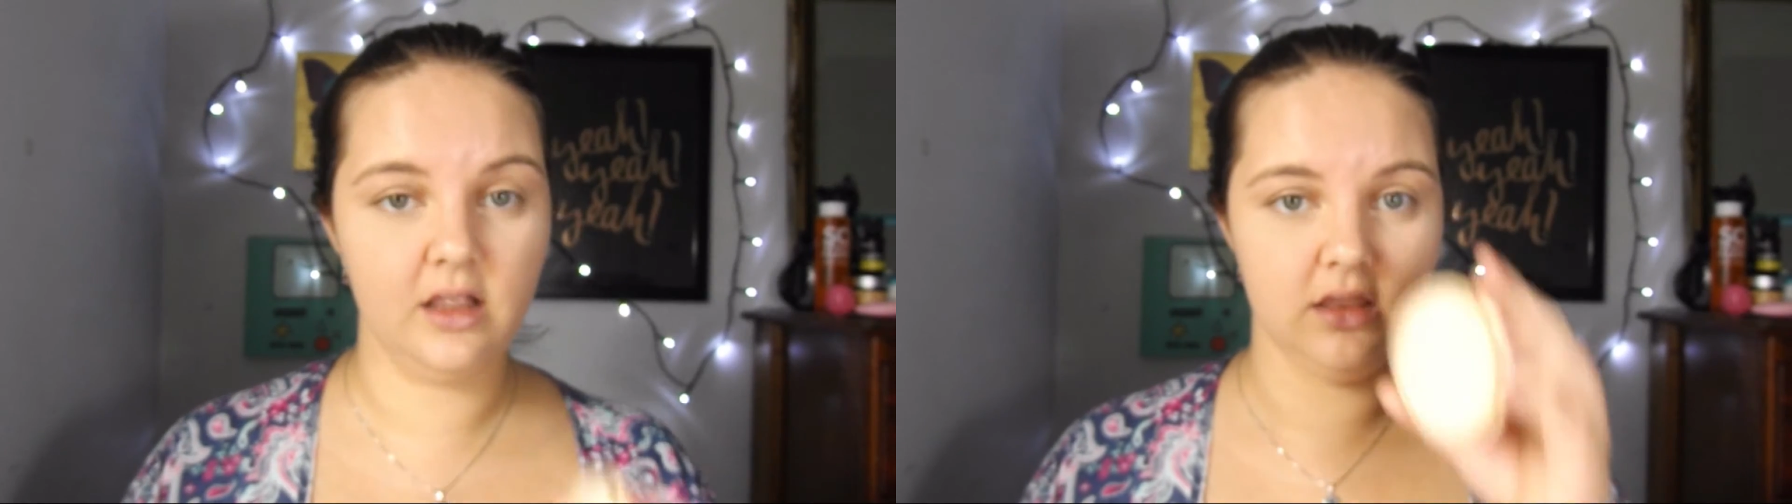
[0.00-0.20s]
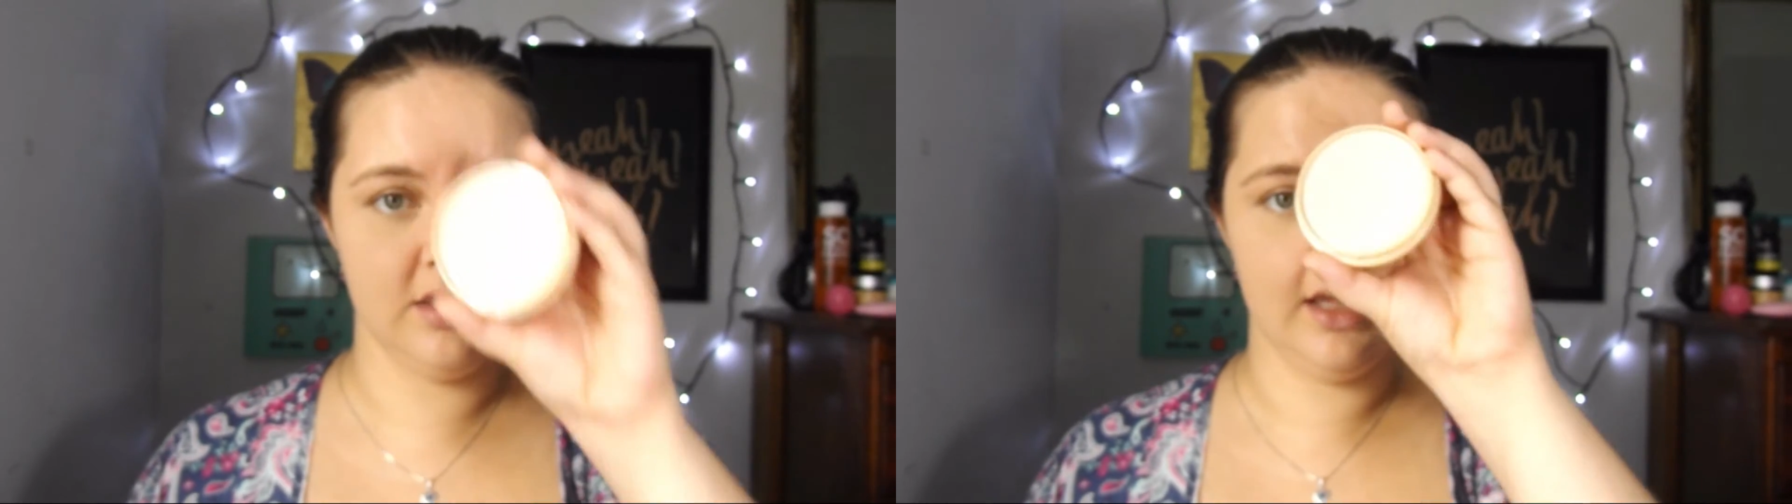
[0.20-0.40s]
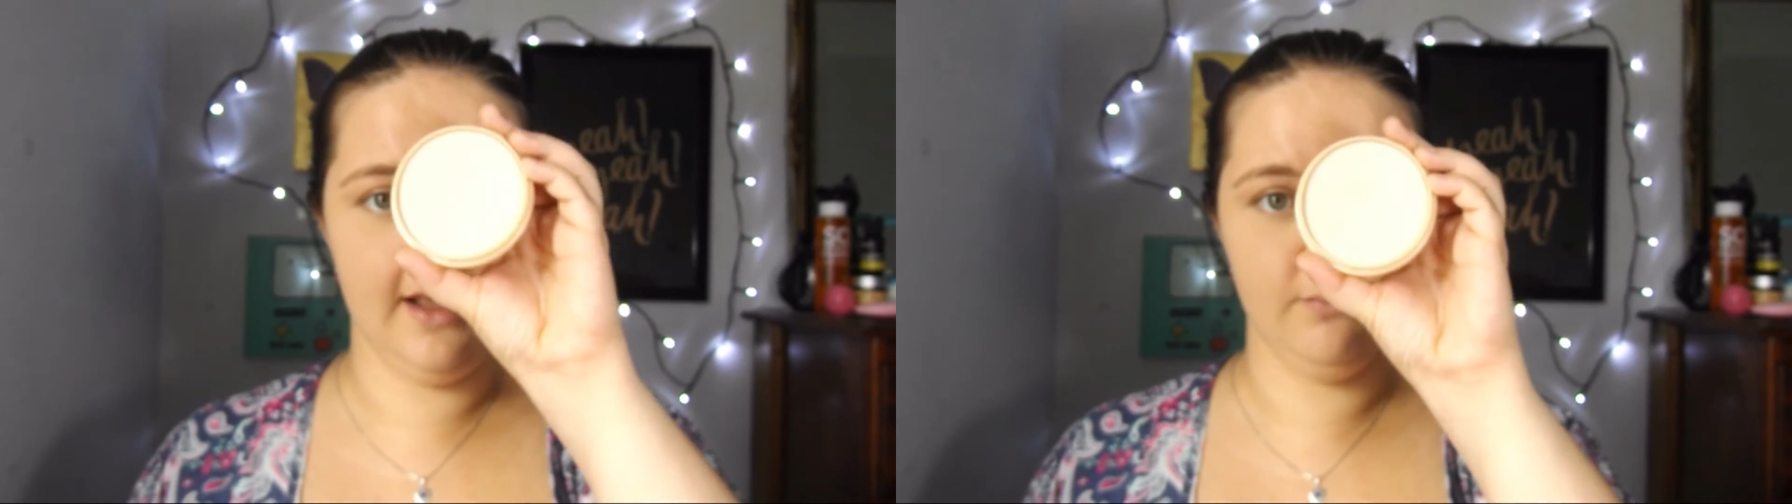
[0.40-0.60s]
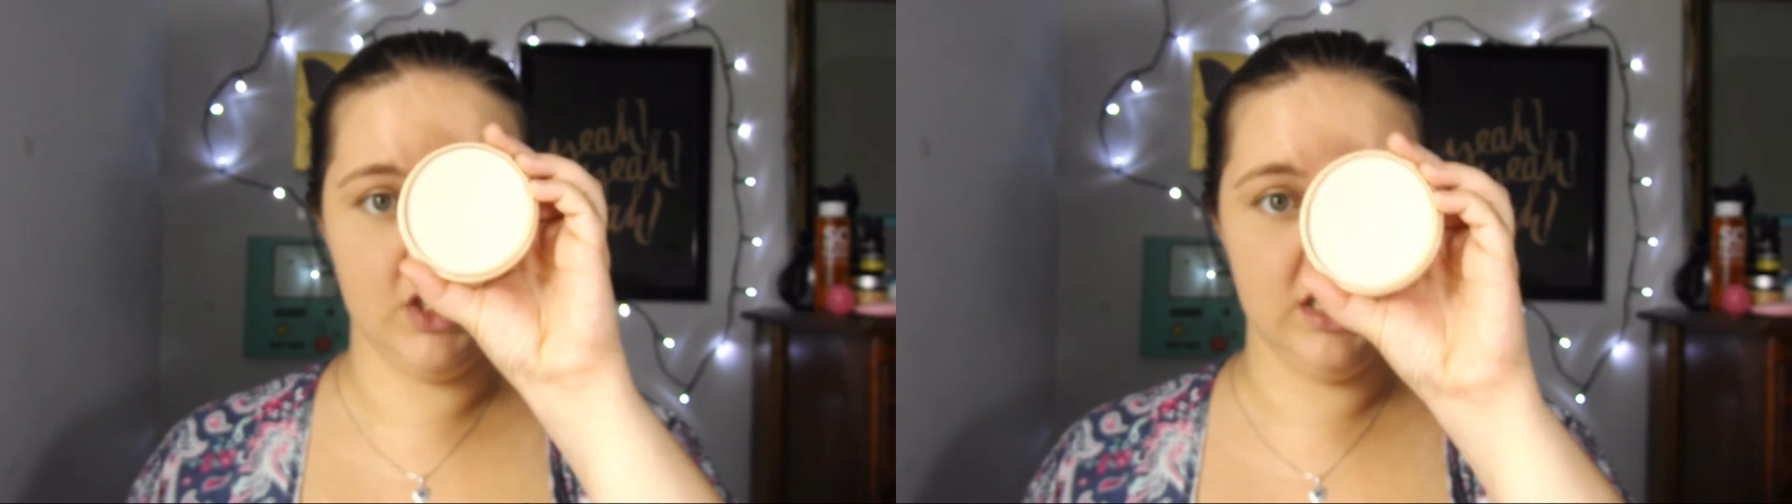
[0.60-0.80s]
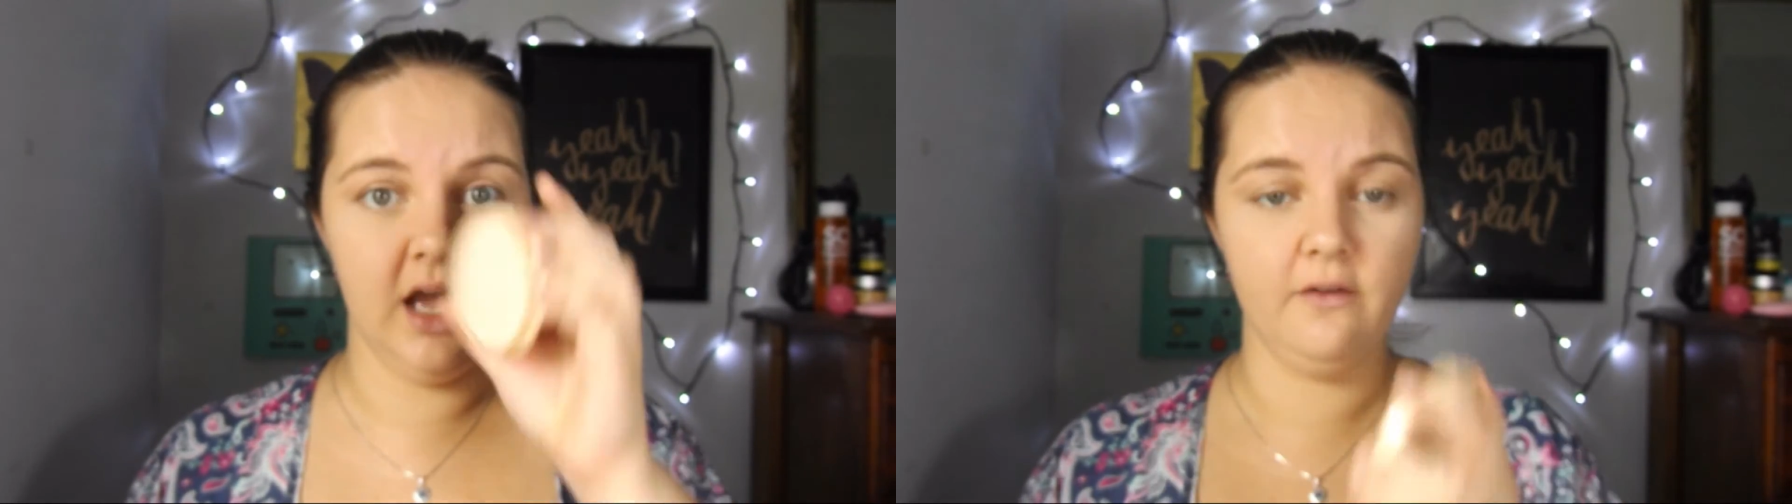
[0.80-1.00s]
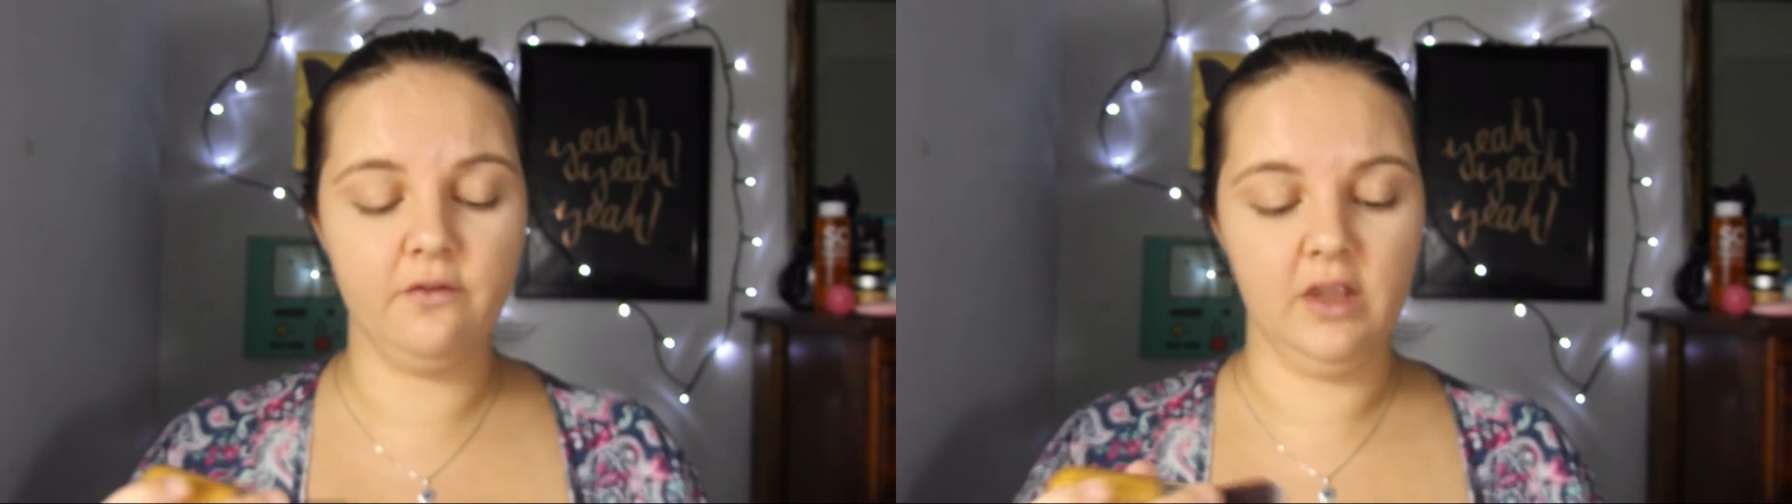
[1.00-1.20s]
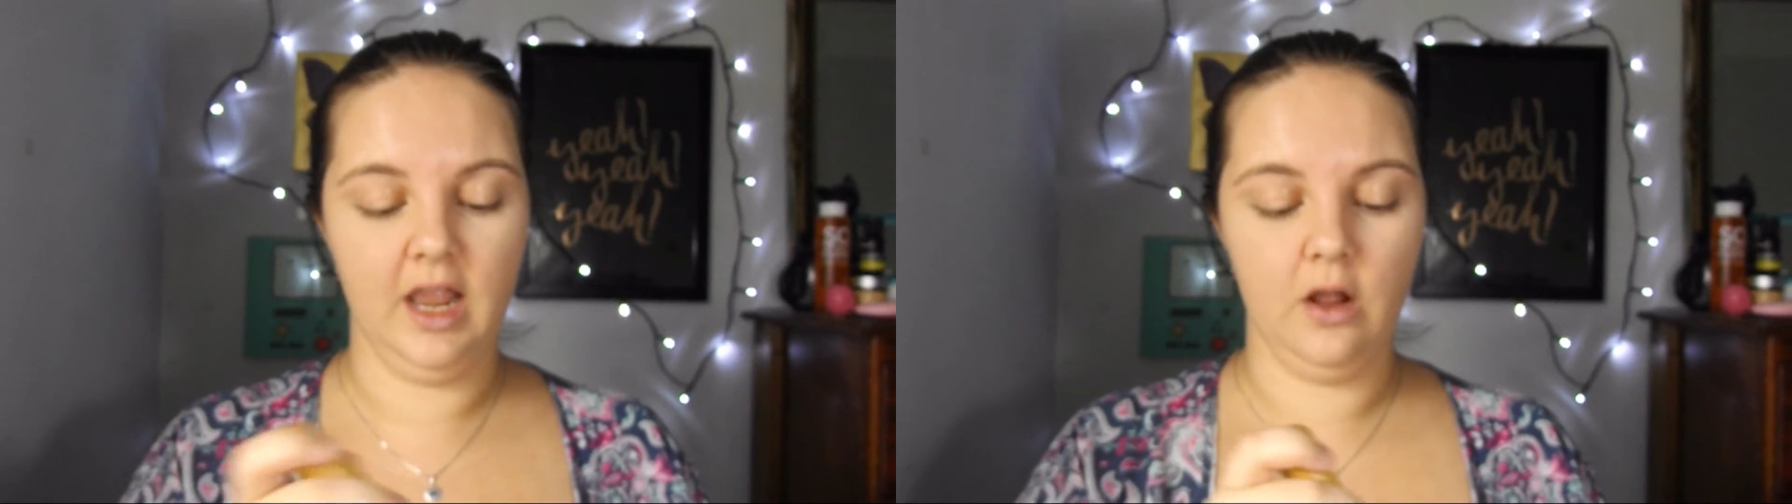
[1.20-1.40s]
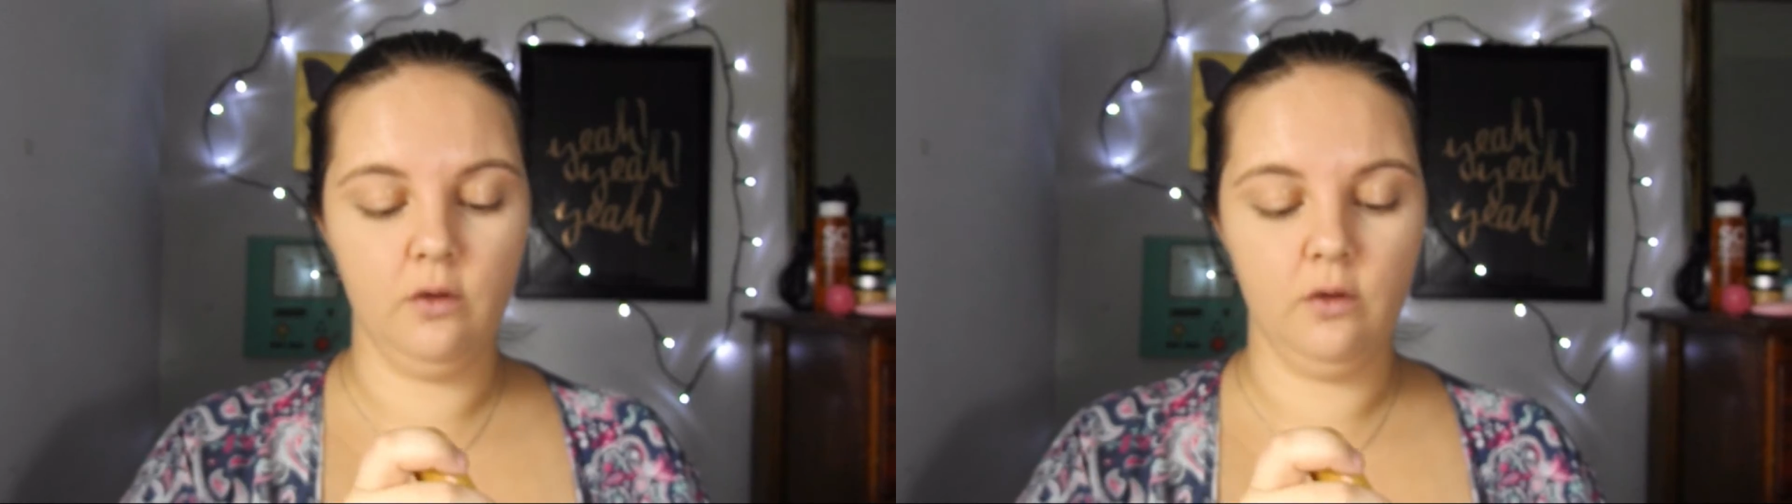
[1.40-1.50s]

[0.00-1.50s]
the same stuff now